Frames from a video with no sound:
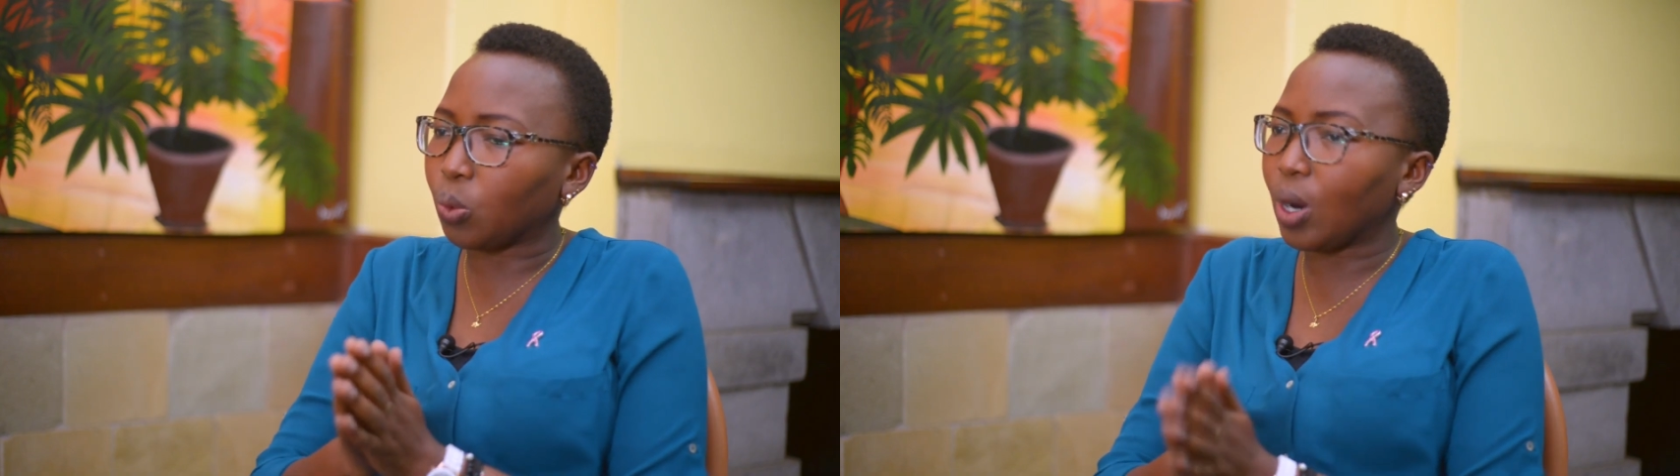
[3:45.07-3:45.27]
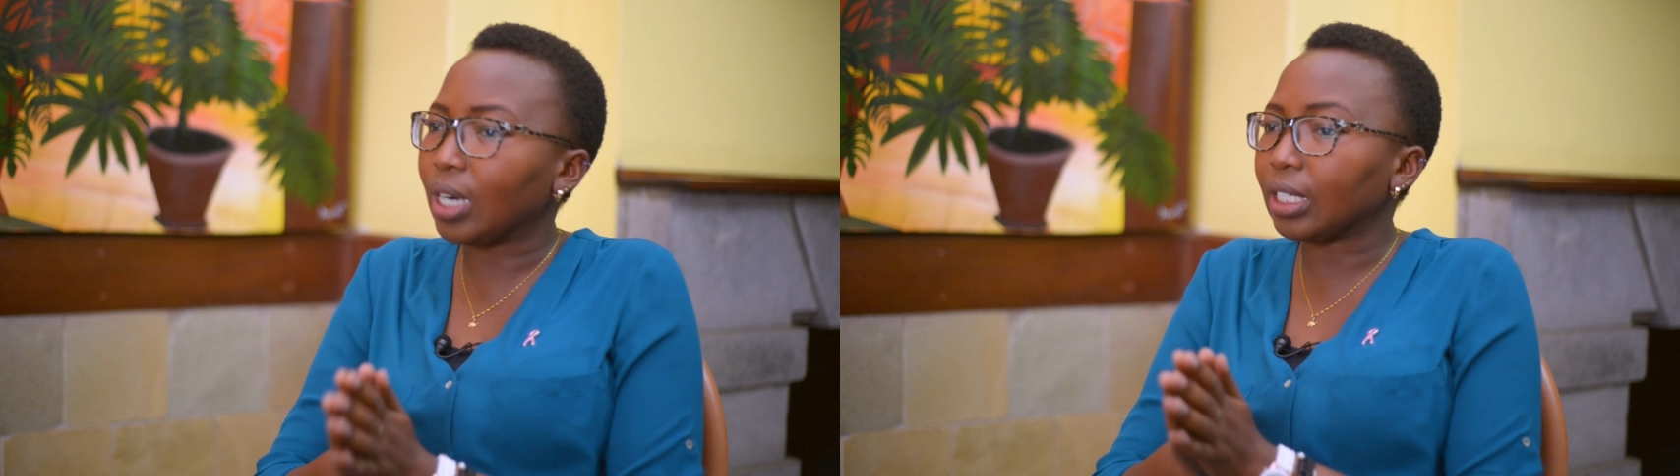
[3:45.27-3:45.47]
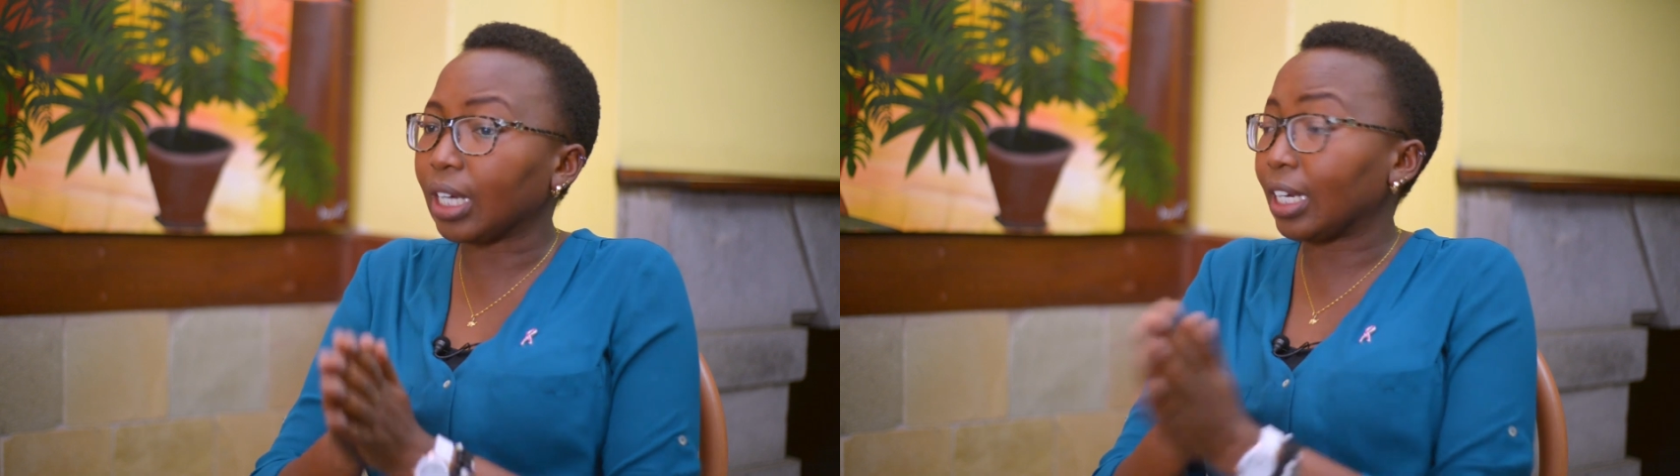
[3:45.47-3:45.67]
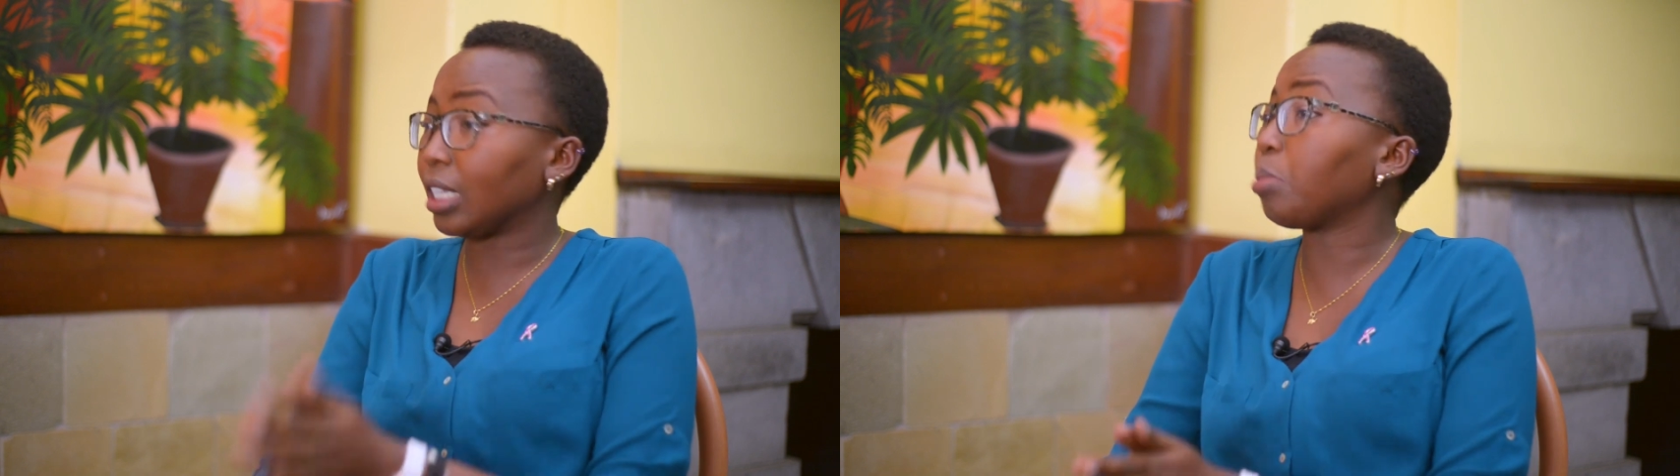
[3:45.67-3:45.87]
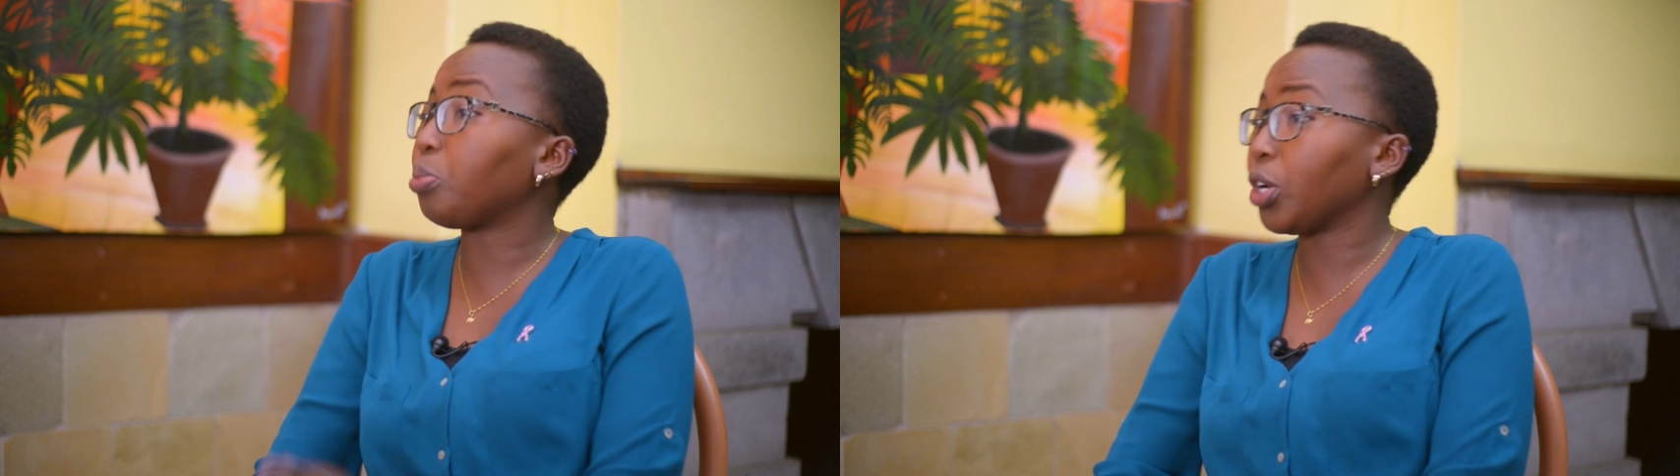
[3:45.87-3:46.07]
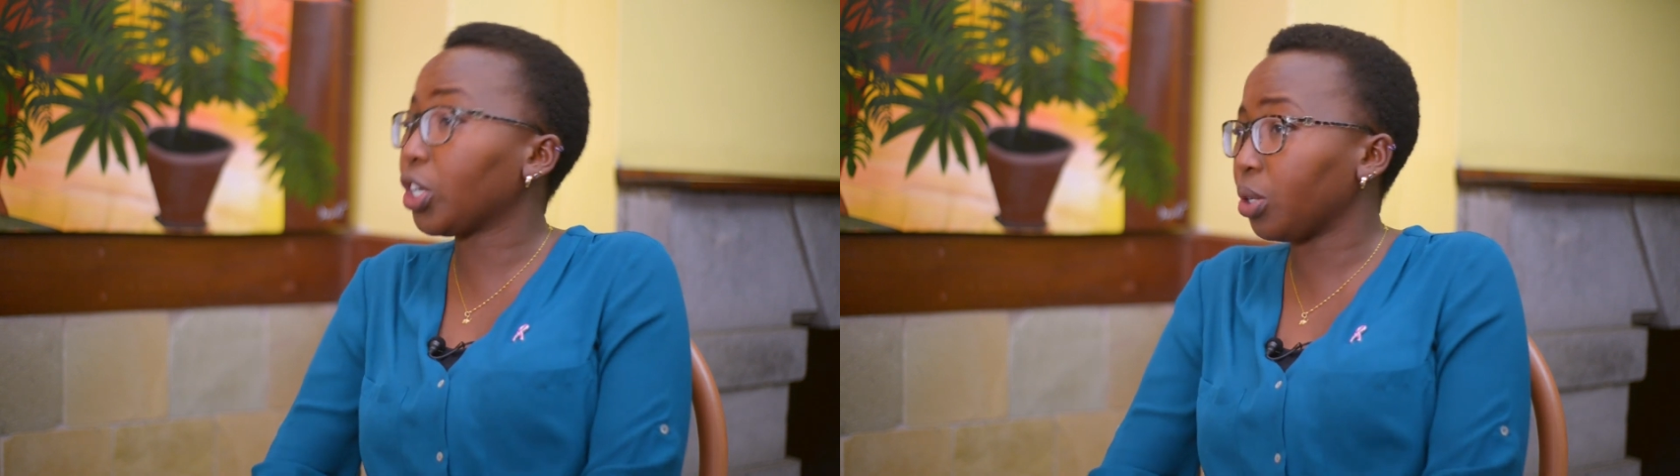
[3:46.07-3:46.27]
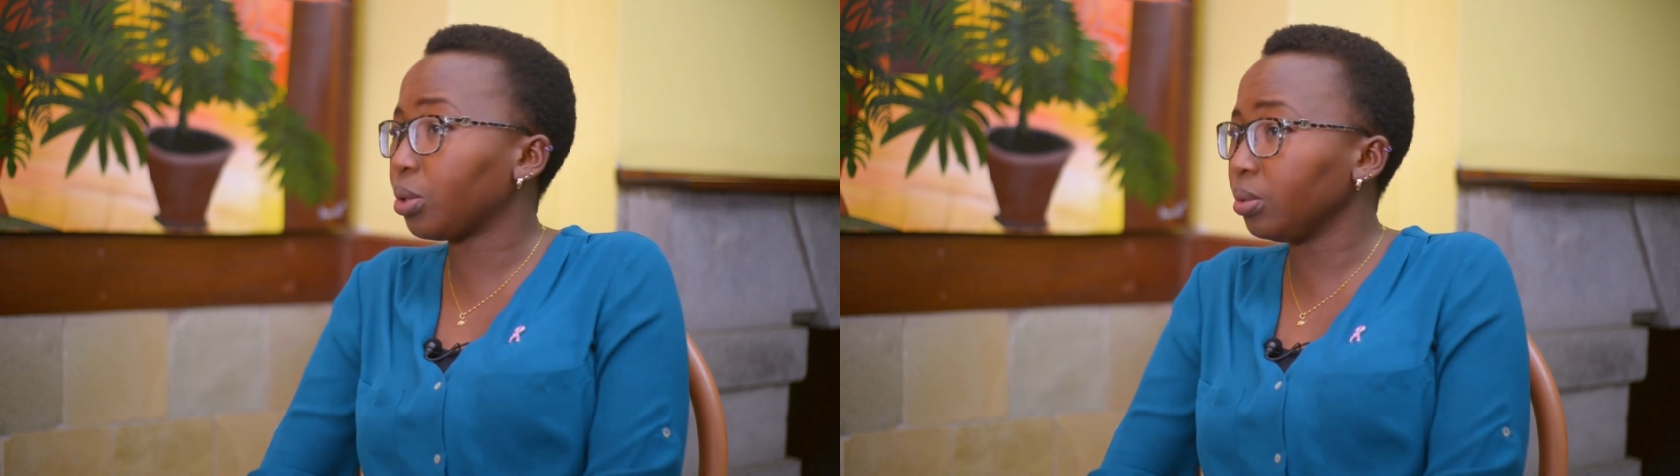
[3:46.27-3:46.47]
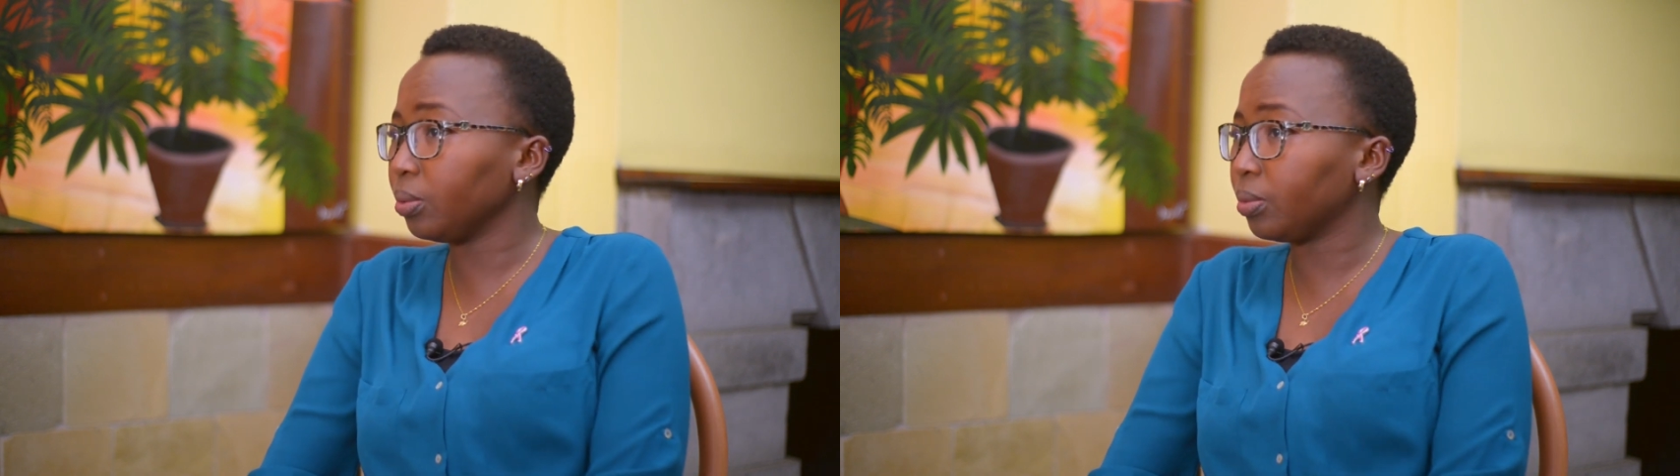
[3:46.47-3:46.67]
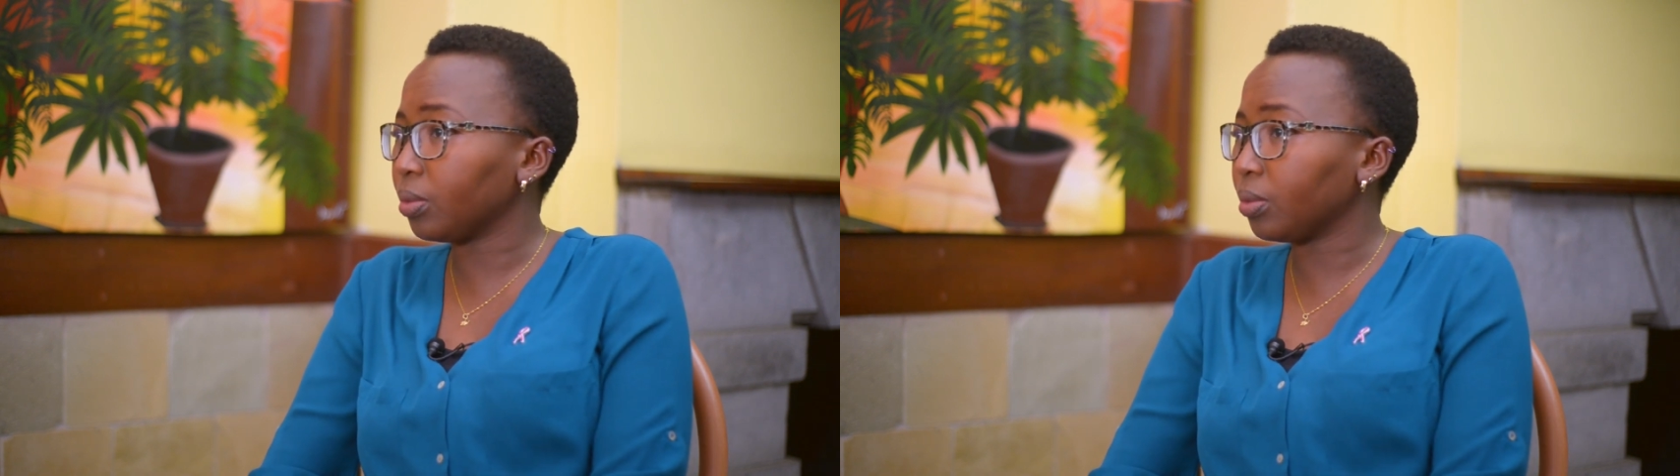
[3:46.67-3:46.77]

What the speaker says: one, they can either break you,